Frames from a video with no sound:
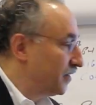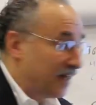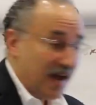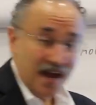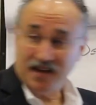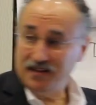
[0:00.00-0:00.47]

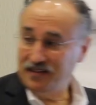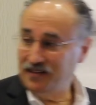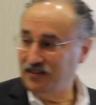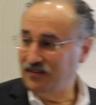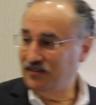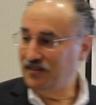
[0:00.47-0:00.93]
That
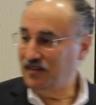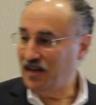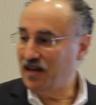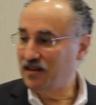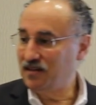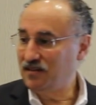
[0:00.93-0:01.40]
is the
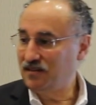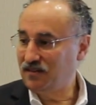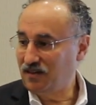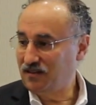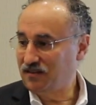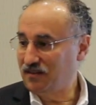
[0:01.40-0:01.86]
end
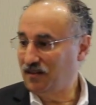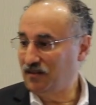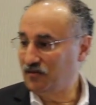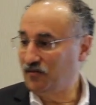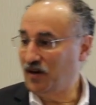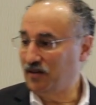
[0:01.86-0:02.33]

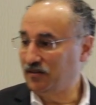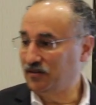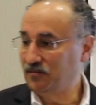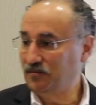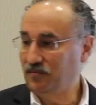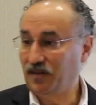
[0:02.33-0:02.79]
diastolic
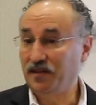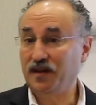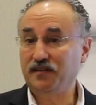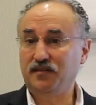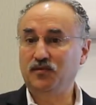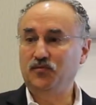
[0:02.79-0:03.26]
volume. And
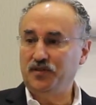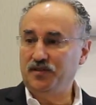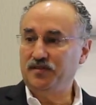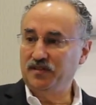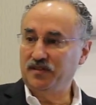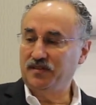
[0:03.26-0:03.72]
that's the
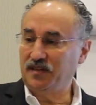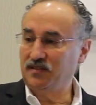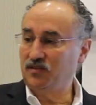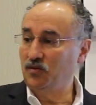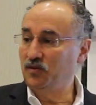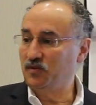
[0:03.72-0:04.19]
reason that
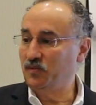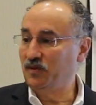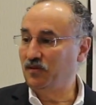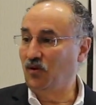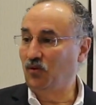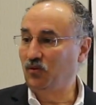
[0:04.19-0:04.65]
that's always
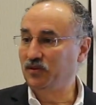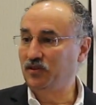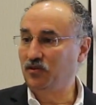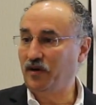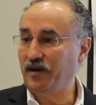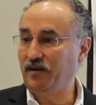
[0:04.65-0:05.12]
been the Holy
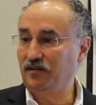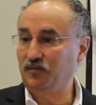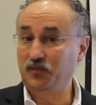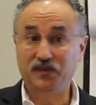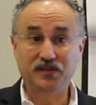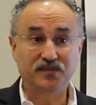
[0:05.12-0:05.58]
Grail,
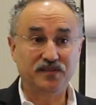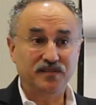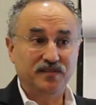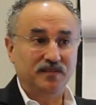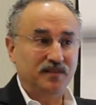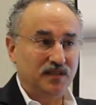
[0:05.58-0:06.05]
because
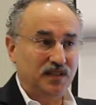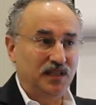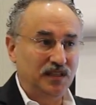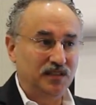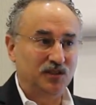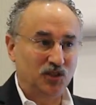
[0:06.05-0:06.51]
this is the
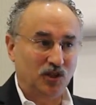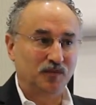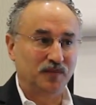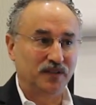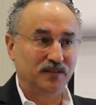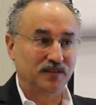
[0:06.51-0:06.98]
key
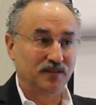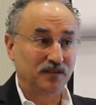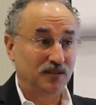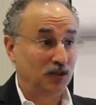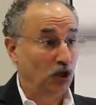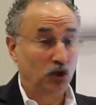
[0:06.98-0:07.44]
determinant.
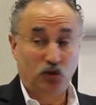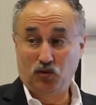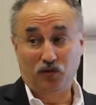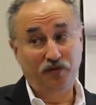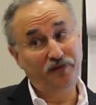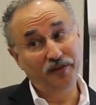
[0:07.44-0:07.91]

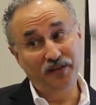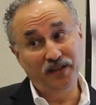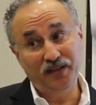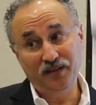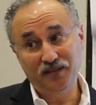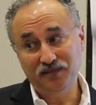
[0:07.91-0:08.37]
No
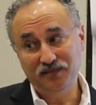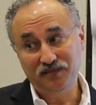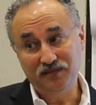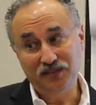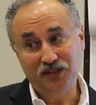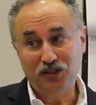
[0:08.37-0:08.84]
filling,
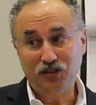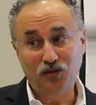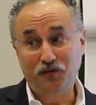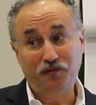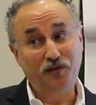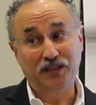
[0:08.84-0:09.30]

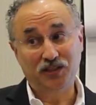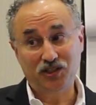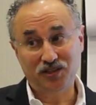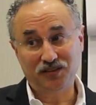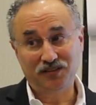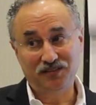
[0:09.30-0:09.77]
no
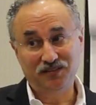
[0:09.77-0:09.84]
function.